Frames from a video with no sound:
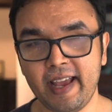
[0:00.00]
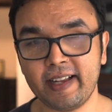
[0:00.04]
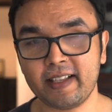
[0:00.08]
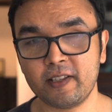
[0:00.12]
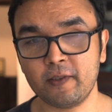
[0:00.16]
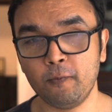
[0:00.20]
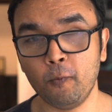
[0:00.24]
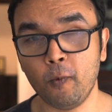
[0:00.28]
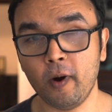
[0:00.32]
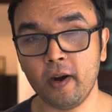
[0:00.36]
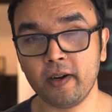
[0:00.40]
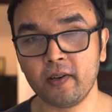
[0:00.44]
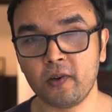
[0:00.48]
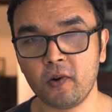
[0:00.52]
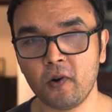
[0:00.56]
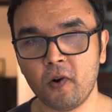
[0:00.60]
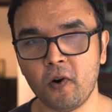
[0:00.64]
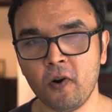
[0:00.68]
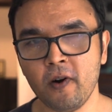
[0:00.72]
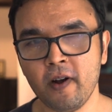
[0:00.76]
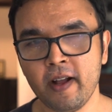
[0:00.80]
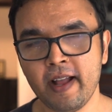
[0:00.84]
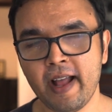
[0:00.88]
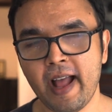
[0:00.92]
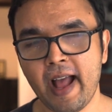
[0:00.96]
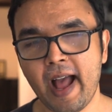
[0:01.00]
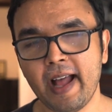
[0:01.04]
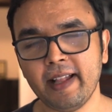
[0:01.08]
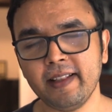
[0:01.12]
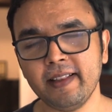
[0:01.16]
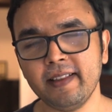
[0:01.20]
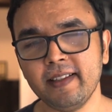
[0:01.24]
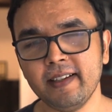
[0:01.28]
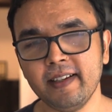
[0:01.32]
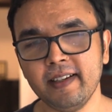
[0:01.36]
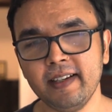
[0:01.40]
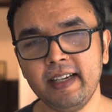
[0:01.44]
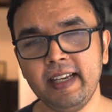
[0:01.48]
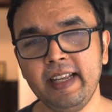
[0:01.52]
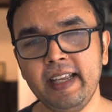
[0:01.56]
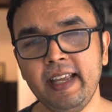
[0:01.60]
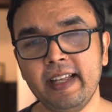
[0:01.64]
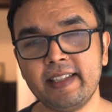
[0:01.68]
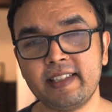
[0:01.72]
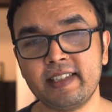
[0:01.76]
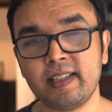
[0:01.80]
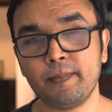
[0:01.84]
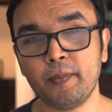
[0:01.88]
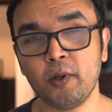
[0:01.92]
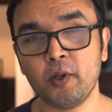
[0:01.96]
X1 core. And thirdly,
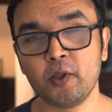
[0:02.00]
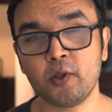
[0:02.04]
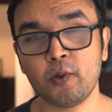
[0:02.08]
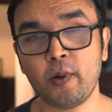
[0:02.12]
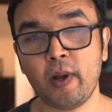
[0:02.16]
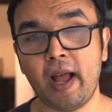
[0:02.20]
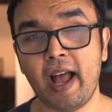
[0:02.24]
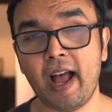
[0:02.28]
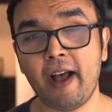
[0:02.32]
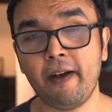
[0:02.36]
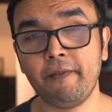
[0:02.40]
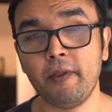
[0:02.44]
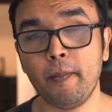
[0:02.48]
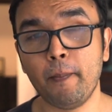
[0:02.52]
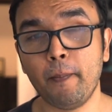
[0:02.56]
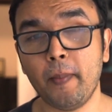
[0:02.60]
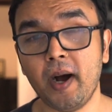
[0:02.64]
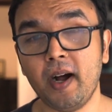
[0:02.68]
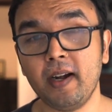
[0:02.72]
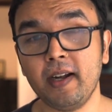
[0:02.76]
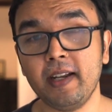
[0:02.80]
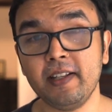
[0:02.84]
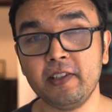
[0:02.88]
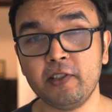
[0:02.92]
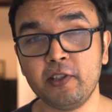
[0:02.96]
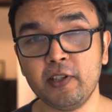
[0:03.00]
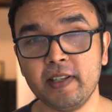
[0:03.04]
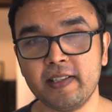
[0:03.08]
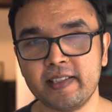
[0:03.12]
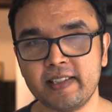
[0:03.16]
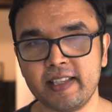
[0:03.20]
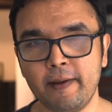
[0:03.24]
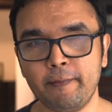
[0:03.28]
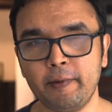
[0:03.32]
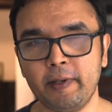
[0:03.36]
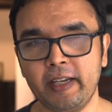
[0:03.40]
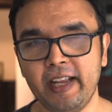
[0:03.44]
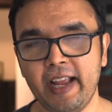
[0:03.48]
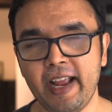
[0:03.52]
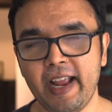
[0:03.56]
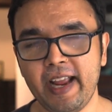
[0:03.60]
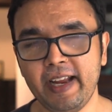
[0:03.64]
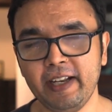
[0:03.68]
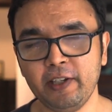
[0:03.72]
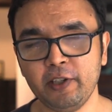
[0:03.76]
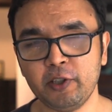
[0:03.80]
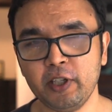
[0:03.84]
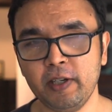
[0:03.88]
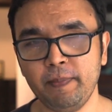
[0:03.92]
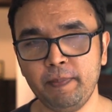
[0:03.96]
it's supposed to have the Mali
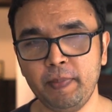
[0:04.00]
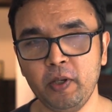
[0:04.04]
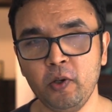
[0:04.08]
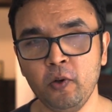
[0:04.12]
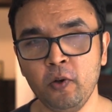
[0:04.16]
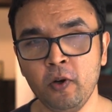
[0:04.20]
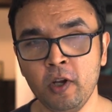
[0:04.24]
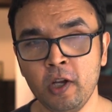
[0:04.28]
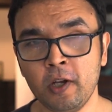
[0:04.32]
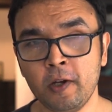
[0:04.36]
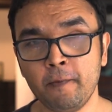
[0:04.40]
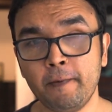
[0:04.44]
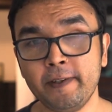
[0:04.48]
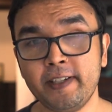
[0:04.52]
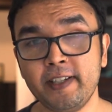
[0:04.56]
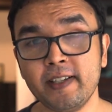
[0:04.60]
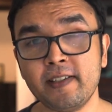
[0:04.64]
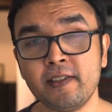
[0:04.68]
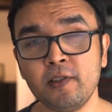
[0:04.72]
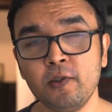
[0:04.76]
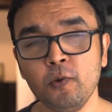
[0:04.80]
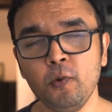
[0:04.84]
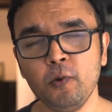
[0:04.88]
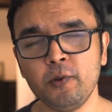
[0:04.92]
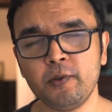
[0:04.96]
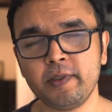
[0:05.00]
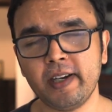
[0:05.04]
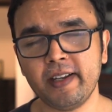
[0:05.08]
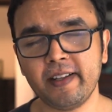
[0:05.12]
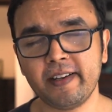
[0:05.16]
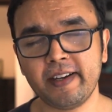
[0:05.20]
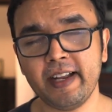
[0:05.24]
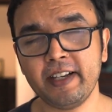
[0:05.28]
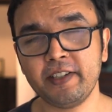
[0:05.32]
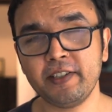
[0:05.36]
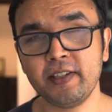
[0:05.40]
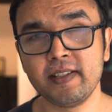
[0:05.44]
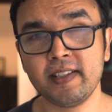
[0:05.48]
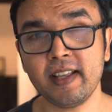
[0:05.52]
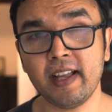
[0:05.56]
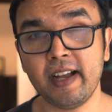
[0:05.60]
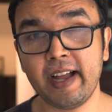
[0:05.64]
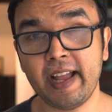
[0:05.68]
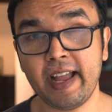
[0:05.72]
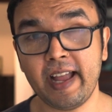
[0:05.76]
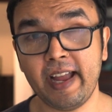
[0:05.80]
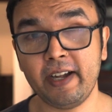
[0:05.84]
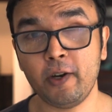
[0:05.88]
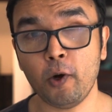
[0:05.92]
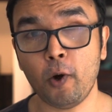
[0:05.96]
G78 GPU, which is two generations
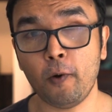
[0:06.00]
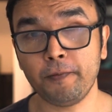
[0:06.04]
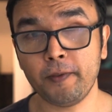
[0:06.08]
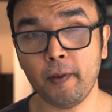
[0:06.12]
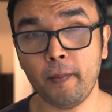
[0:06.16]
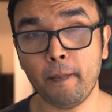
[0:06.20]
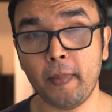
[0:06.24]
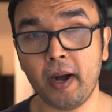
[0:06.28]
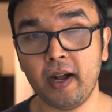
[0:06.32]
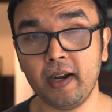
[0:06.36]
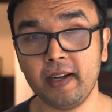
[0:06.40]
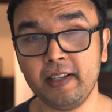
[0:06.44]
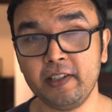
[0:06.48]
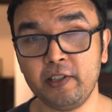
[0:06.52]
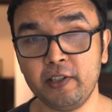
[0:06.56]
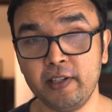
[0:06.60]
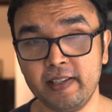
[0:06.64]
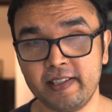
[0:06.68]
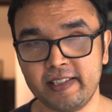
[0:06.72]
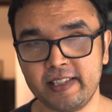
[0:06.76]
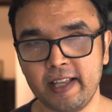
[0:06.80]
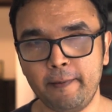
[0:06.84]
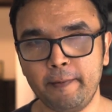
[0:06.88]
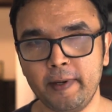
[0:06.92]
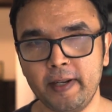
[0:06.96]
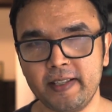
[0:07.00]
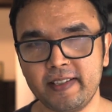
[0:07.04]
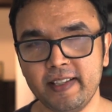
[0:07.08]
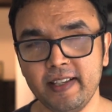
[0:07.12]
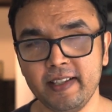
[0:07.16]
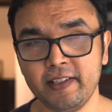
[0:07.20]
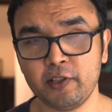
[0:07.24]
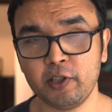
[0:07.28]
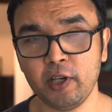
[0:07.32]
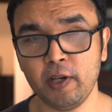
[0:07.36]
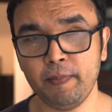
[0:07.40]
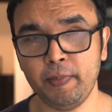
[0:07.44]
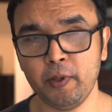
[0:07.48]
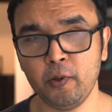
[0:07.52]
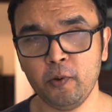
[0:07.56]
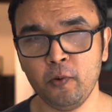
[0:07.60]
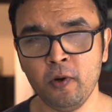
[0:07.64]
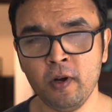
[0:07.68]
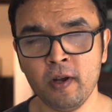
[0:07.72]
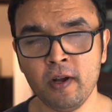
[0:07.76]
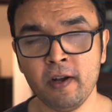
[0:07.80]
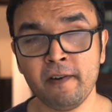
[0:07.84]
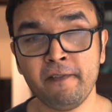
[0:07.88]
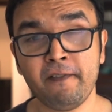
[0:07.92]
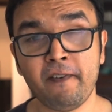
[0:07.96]
ahead of the Mali G76 GPU
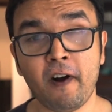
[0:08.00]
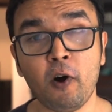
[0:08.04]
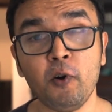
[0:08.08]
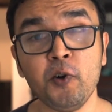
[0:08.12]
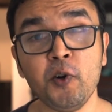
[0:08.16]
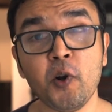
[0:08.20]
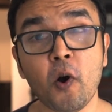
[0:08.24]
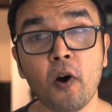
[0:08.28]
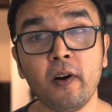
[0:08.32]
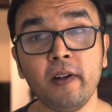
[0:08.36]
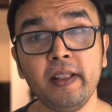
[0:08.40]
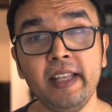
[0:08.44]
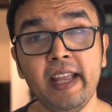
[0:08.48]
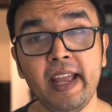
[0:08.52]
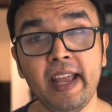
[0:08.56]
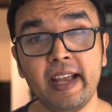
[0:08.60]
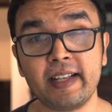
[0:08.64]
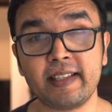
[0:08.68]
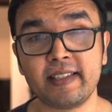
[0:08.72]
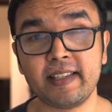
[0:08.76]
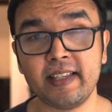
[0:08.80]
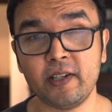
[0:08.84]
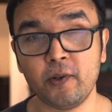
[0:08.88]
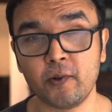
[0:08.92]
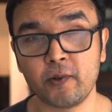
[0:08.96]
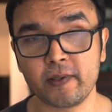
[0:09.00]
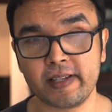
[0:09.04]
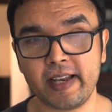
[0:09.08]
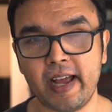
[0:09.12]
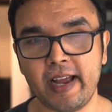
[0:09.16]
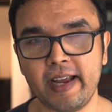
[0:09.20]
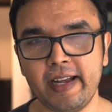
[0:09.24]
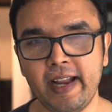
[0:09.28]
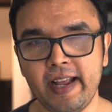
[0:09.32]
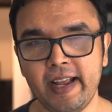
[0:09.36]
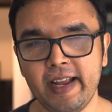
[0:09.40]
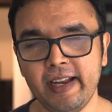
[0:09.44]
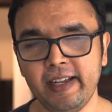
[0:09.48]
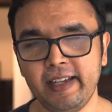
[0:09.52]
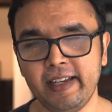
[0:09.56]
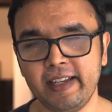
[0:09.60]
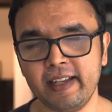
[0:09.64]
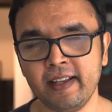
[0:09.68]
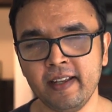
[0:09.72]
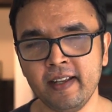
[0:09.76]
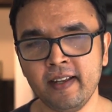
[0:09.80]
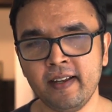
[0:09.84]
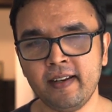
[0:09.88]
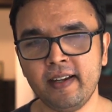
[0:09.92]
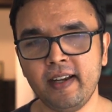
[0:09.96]
found on the Exynos
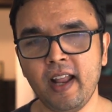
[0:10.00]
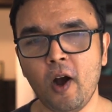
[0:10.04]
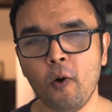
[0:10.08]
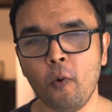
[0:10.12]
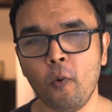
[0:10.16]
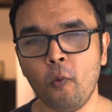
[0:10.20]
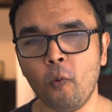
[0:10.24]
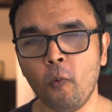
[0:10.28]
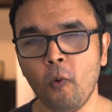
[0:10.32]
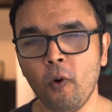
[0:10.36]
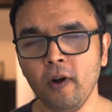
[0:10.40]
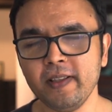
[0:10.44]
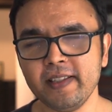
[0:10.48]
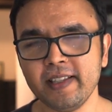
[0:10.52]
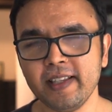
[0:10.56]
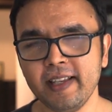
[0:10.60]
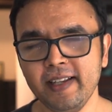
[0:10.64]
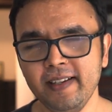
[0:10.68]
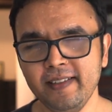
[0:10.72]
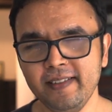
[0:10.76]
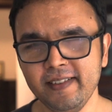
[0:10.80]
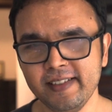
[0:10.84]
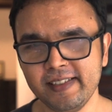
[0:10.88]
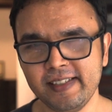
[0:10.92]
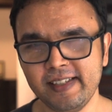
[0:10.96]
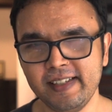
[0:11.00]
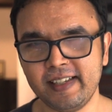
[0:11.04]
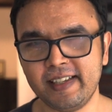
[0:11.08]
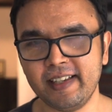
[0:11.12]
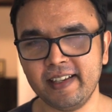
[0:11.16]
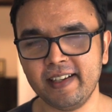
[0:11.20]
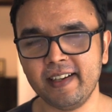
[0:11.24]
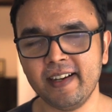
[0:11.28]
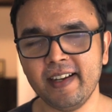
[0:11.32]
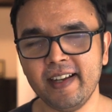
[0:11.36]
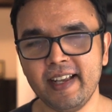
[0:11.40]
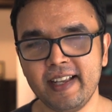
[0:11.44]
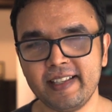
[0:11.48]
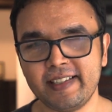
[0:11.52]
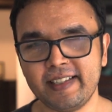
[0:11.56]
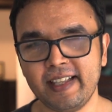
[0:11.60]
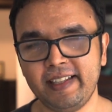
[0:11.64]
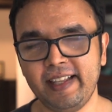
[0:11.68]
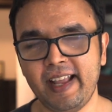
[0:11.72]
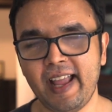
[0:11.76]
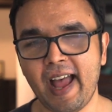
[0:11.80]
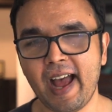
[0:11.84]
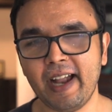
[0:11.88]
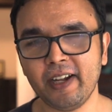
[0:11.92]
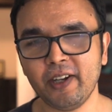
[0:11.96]
980. Now, what's interesting here is that
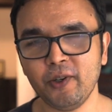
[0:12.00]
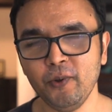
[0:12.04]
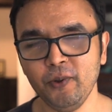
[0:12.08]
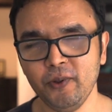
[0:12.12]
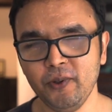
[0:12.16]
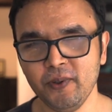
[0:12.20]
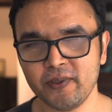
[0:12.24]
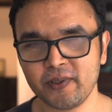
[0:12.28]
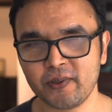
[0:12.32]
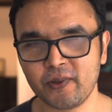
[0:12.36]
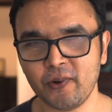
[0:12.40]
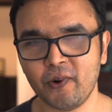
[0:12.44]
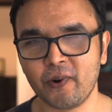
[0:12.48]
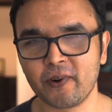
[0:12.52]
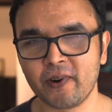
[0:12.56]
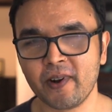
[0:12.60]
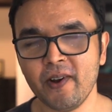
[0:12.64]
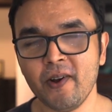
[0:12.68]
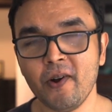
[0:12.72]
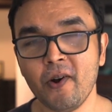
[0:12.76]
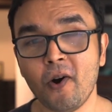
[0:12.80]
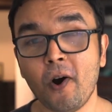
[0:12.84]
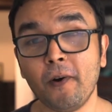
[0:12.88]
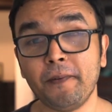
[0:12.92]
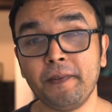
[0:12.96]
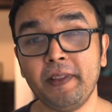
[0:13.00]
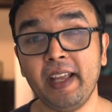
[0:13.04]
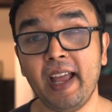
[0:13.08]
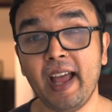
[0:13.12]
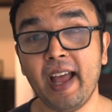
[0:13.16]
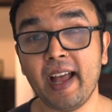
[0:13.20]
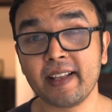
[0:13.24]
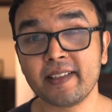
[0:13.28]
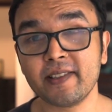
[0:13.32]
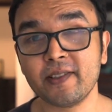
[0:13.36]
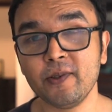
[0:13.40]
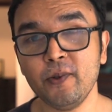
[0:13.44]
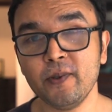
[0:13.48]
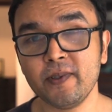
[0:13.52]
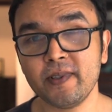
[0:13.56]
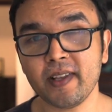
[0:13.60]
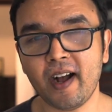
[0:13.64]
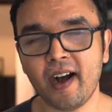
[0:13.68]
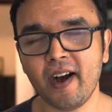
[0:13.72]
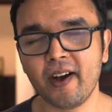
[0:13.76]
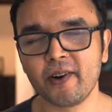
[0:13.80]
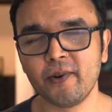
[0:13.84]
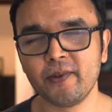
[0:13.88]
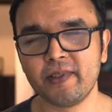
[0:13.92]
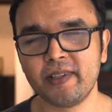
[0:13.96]
the Antutu score of the Asus
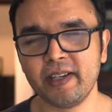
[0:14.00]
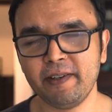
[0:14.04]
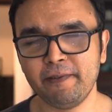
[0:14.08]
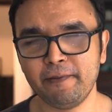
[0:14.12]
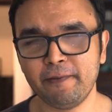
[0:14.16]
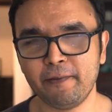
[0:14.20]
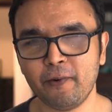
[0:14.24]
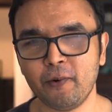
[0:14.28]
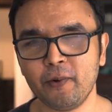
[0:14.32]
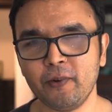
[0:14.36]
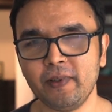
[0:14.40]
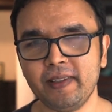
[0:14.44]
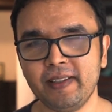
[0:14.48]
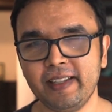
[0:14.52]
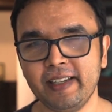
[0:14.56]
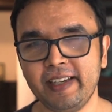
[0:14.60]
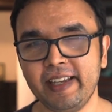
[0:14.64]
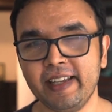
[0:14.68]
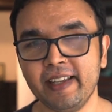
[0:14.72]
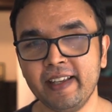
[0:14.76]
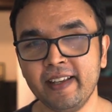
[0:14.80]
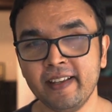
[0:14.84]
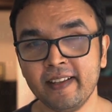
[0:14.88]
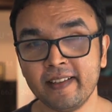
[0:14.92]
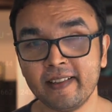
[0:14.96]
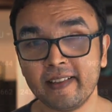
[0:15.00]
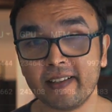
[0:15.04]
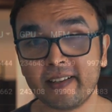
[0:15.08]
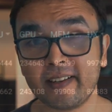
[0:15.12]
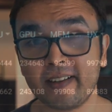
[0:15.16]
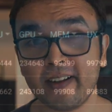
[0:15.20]
ROG Phone 3, the